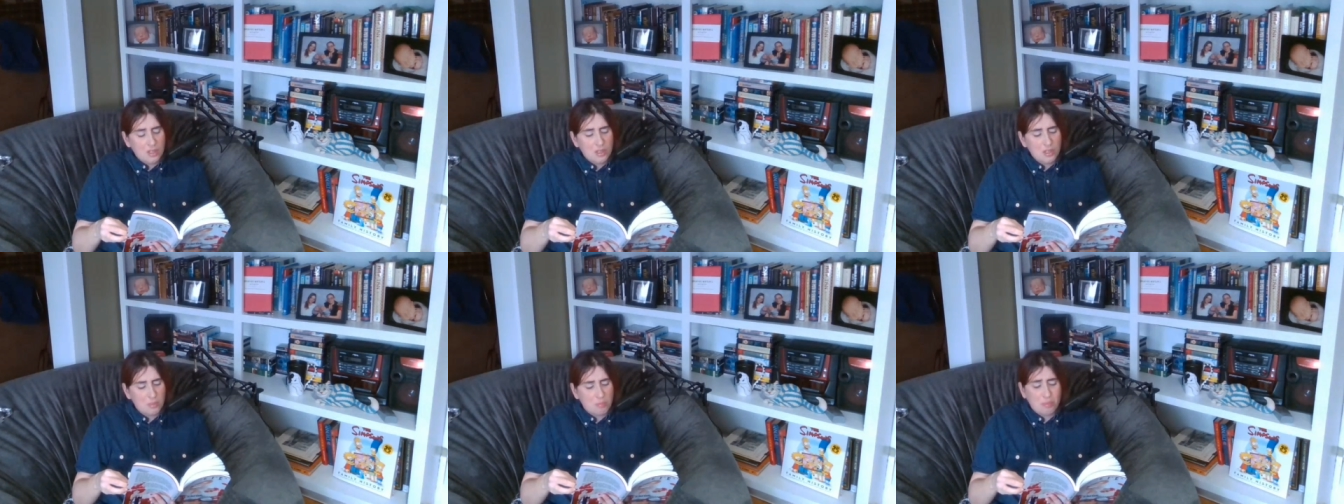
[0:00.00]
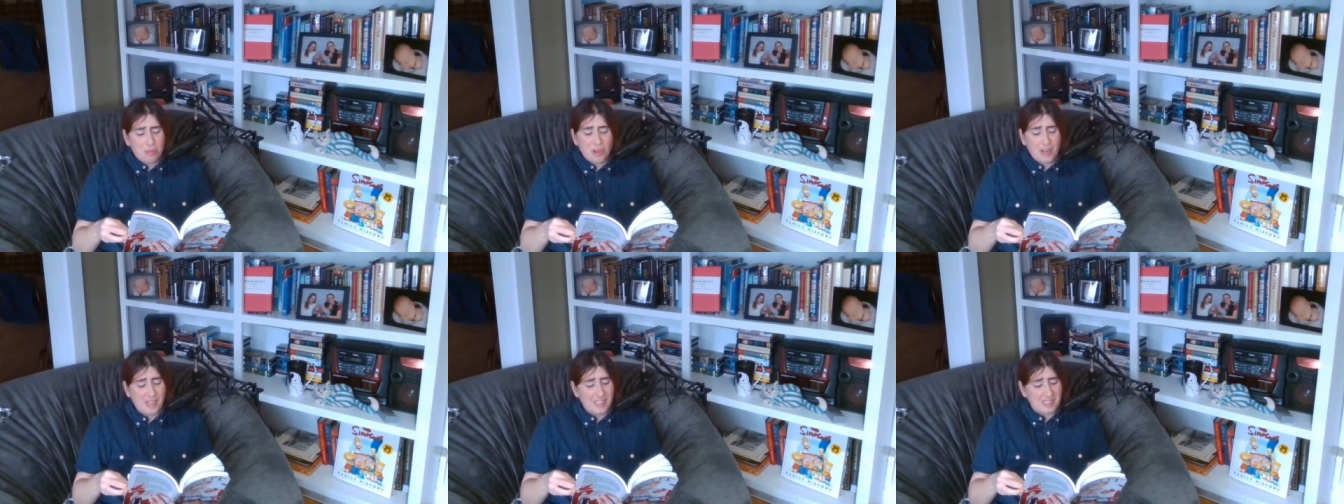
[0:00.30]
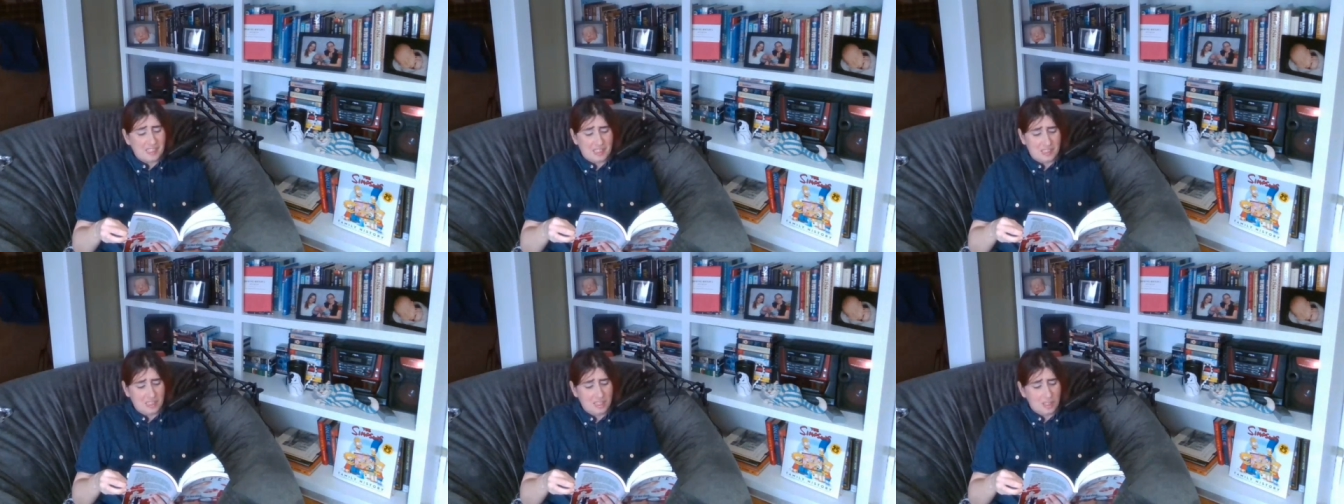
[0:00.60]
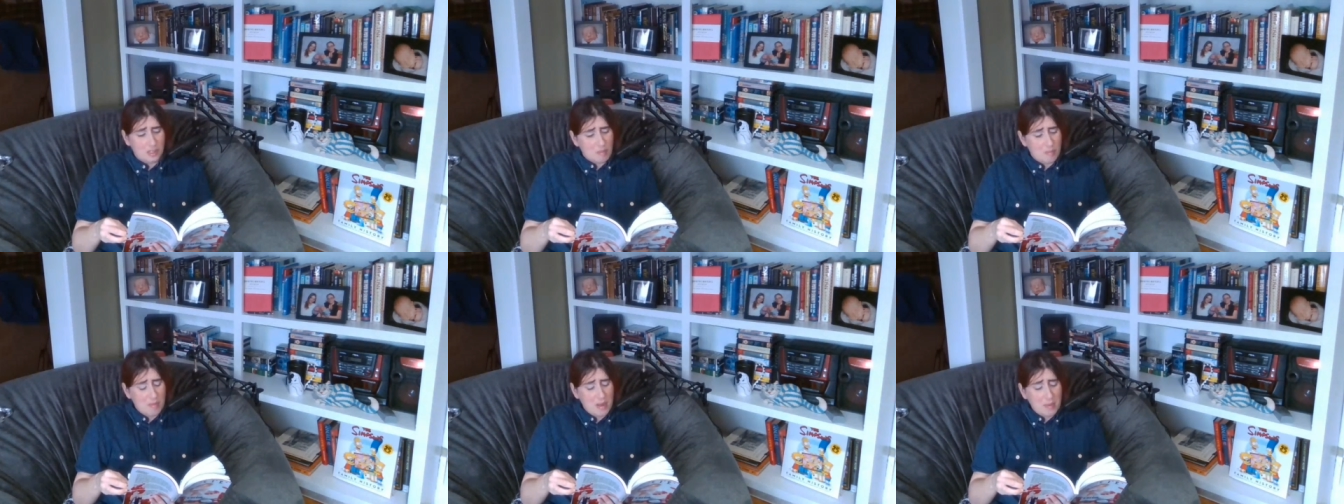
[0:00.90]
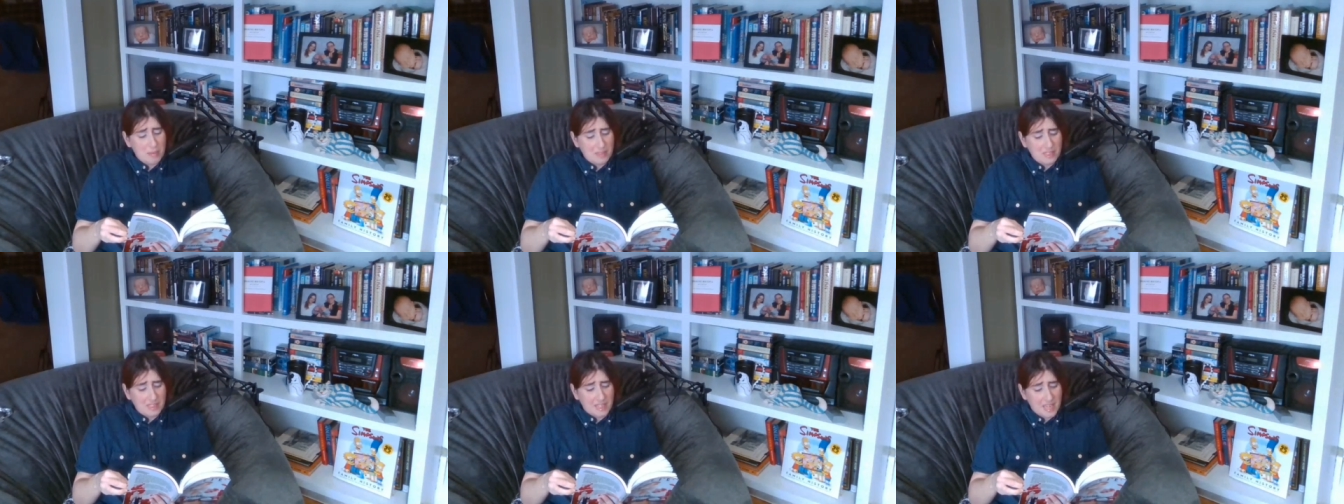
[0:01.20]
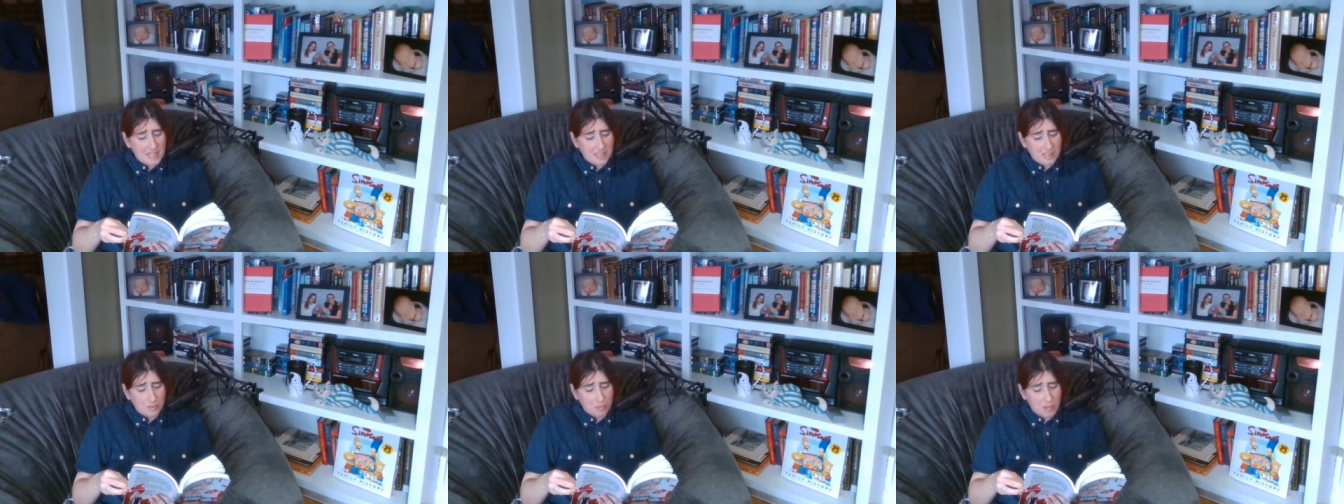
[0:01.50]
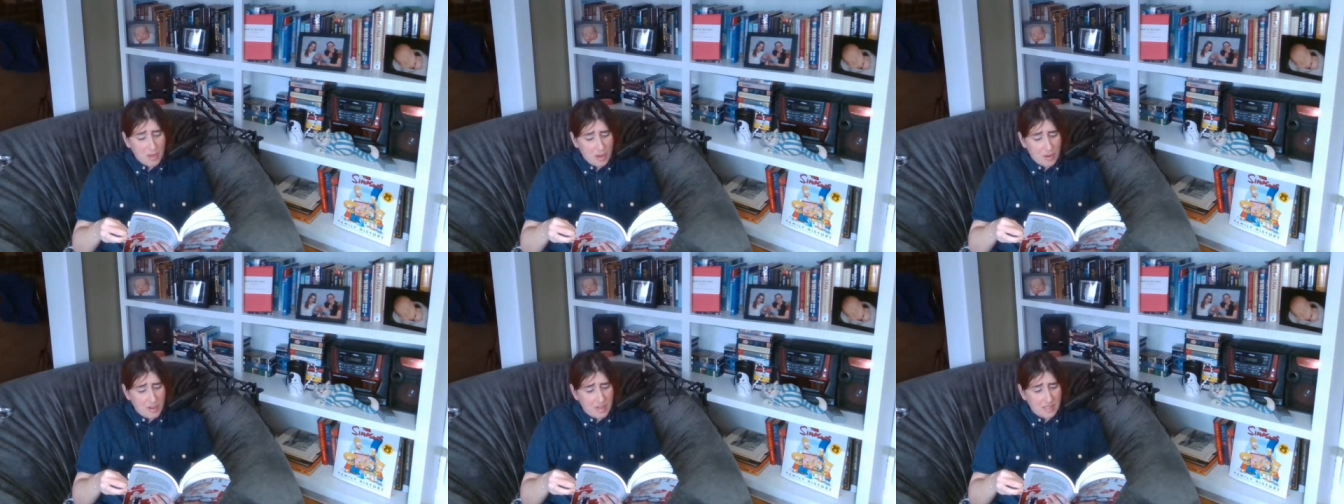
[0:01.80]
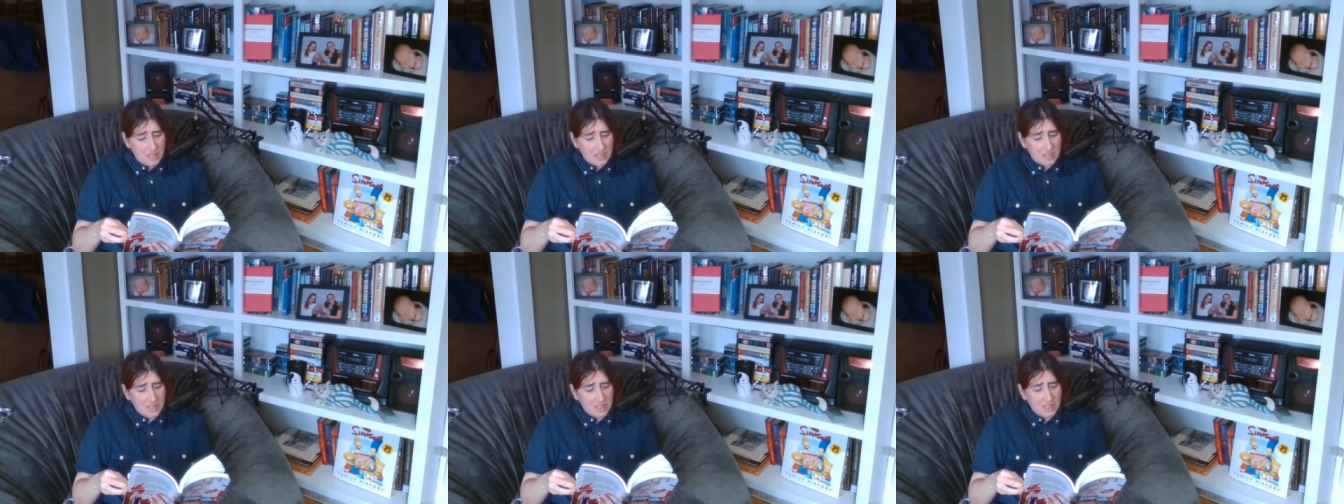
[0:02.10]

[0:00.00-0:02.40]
You're pregnant and your baby's dad is married.